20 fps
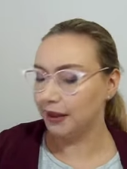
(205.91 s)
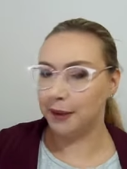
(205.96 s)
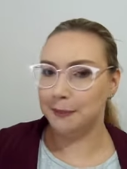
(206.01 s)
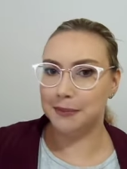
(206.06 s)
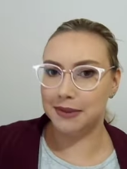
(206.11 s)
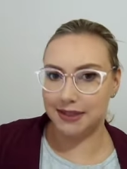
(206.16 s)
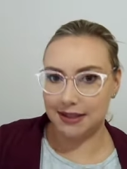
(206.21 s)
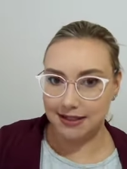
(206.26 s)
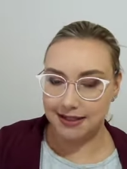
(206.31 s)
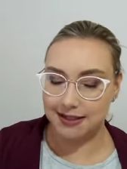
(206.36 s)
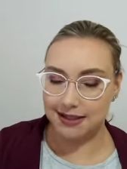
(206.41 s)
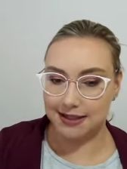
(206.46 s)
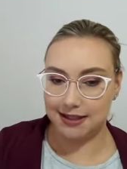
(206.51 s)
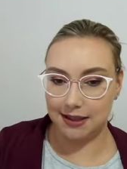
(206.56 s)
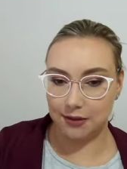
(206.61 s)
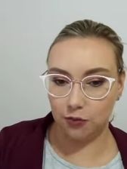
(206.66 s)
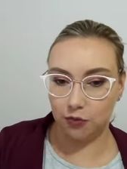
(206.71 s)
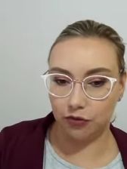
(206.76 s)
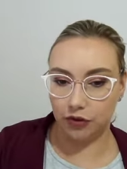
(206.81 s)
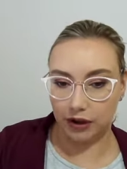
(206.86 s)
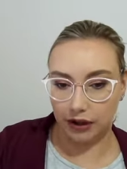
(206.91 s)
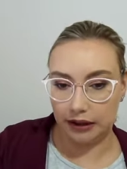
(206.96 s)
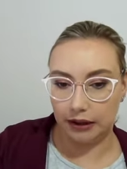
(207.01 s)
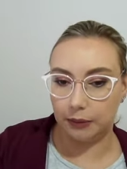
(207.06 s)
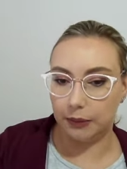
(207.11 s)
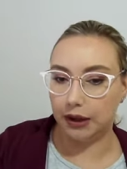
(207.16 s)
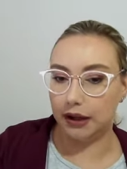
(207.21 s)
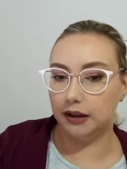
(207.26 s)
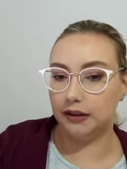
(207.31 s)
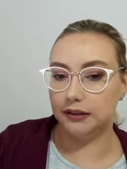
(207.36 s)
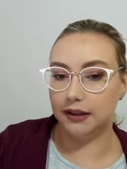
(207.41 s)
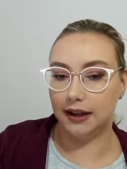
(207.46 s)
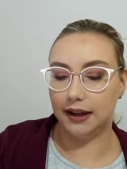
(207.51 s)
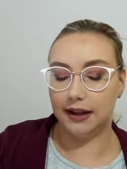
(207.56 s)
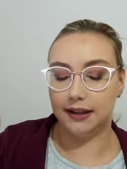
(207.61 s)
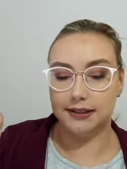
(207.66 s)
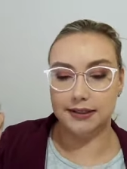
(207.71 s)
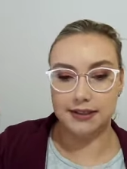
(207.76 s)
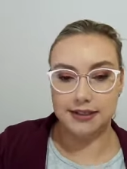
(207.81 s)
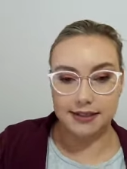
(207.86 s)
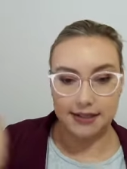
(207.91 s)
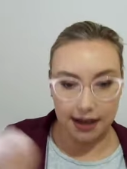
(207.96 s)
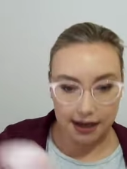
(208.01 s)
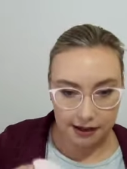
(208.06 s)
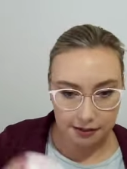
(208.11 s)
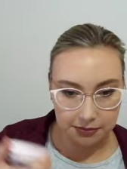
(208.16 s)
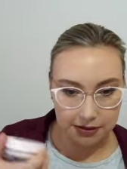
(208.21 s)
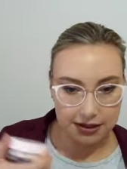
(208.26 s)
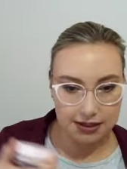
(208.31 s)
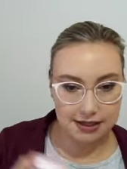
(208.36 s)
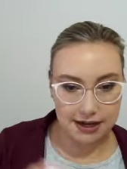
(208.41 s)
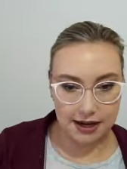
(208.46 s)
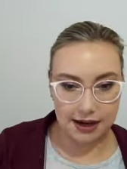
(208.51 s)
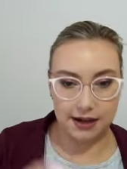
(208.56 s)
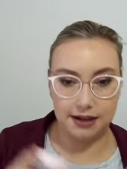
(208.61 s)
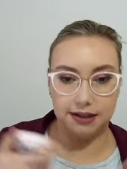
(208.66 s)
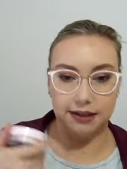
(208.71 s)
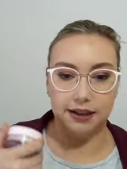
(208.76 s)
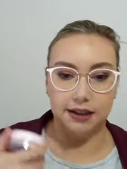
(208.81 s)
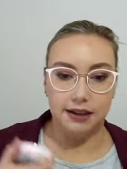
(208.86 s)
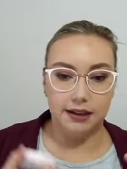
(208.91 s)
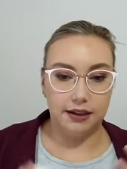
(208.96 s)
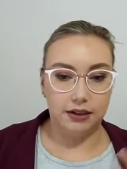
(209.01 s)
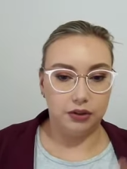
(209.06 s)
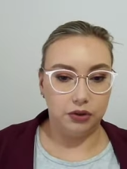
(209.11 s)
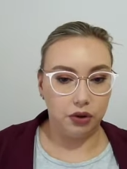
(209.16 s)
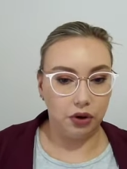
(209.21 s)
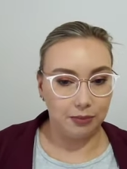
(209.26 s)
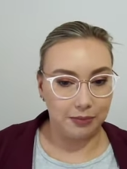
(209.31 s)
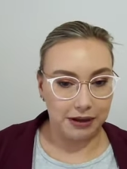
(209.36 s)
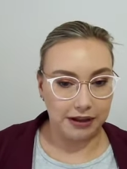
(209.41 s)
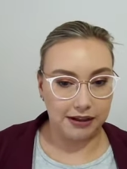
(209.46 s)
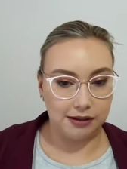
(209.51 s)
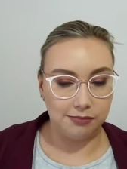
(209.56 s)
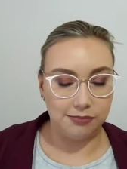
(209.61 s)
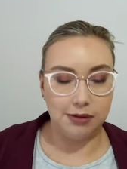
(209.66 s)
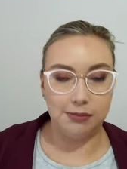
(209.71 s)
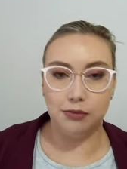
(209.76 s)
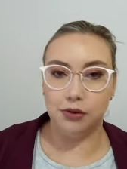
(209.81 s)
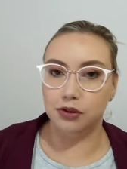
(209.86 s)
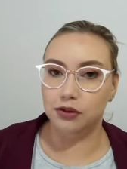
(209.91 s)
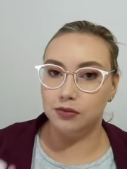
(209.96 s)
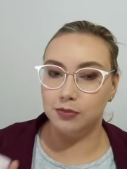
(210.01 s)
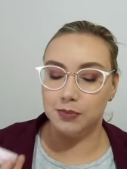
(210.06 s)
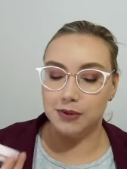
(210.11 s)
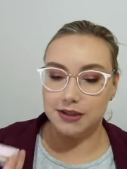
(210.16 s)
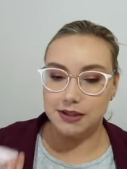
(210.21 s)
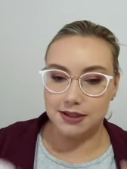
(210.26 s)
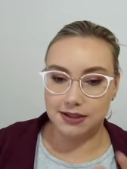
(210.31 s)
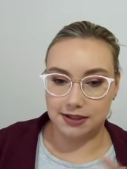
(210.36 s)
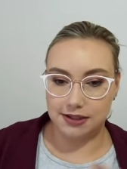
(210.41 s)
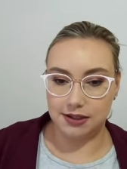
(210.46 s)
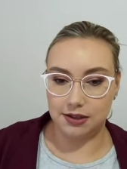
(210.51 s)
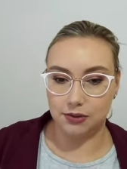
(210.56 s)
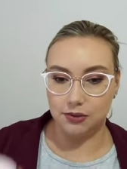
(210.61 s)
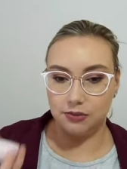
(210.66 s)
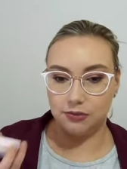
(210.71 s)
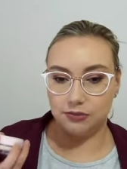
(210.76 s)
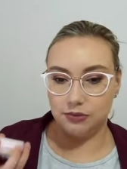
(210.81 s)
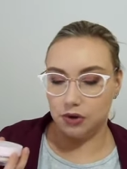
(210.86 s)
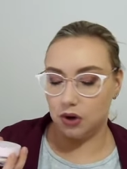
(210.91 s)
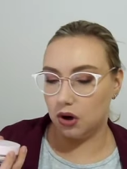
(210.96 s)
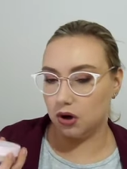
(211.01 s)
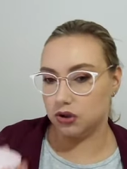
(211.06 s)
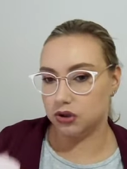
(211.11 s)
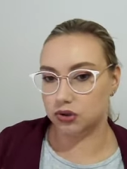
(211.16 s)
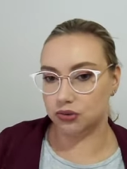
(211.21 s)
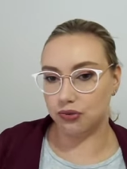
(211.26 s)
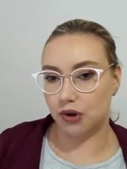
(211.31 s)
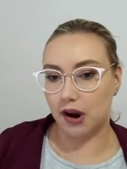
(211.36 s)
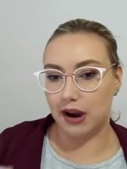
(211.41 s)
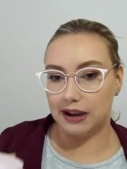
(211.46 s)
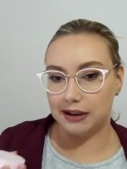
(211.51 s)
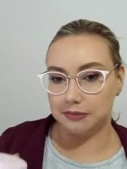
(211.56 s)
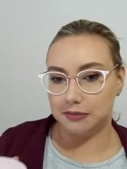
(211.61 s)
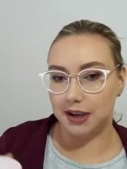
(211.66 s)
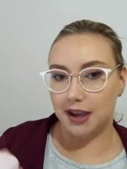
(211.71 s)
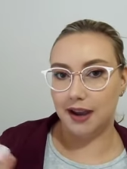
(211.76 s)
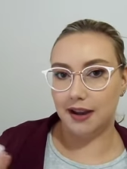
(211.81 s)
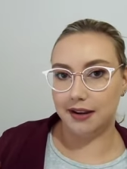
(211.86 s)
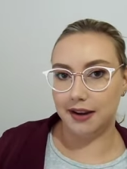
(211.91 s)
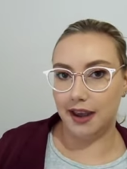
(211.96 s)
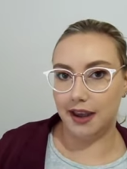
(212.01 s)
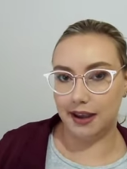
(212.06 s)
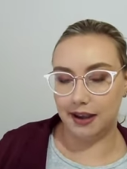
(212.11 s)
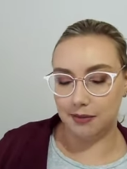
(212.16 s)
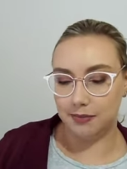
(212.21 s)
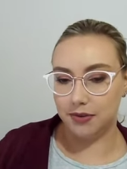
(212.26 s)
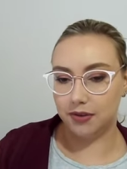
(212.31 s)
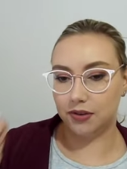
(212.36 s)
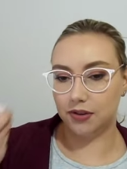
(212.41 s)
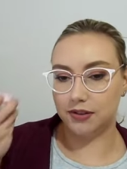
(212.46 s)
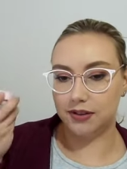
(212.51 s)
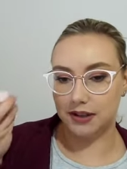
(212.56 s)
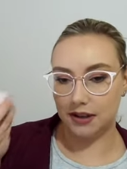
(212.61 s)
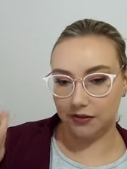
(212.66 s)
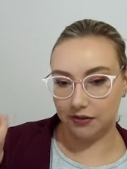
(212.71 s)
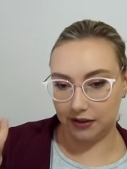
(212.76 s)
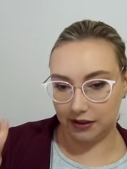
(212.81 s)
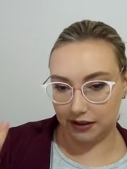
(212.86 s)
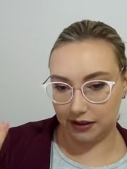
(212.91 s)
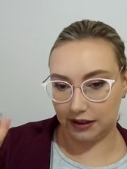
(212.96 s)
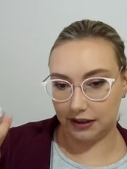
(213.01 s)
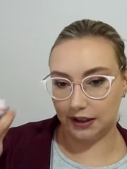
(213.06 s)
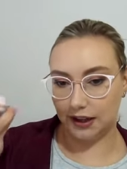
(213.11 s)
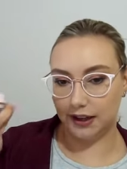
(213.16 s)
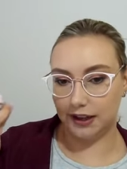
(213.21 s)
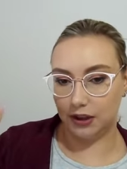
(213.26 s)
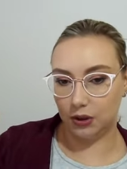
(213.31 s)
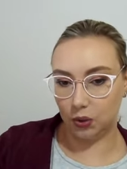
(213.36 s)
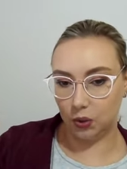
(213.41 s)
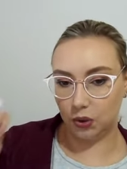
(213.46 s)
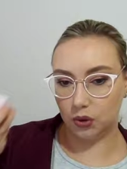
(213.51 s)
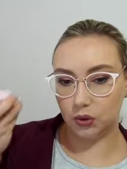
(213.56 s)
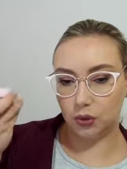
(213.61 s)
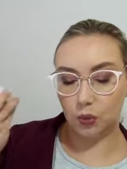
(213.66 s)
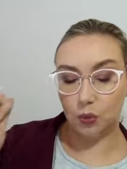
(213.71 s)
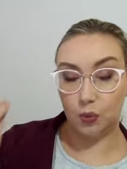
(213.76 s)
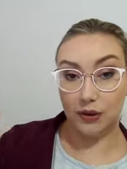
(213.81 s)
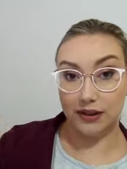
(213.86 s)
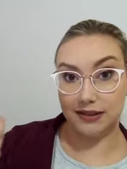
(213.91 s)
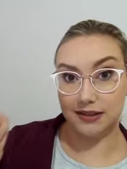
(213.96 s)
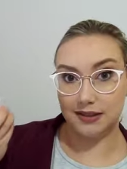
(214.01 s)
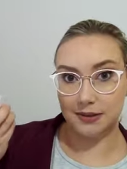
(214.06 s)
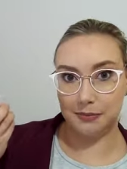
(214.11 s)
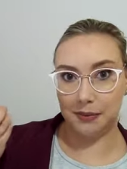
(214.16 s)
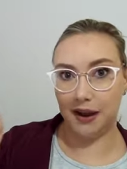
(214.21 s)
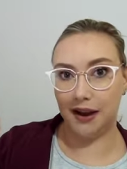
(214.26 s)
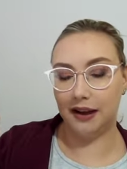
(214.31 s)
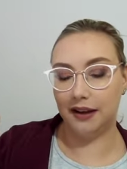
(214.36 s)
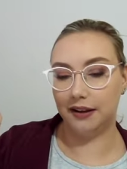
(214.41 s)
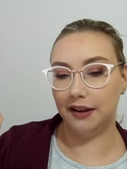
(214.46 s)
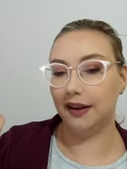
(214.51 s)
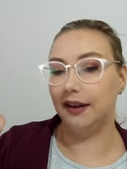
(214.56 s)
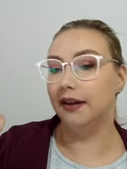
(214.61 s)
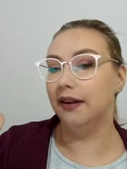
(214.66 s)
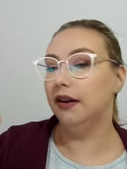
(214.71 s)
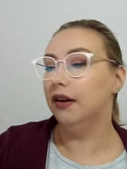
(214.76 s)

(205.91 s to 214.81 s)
But this did really well at setting me down, not making me move, but still not drying me out heaps. So definitely a good winter powder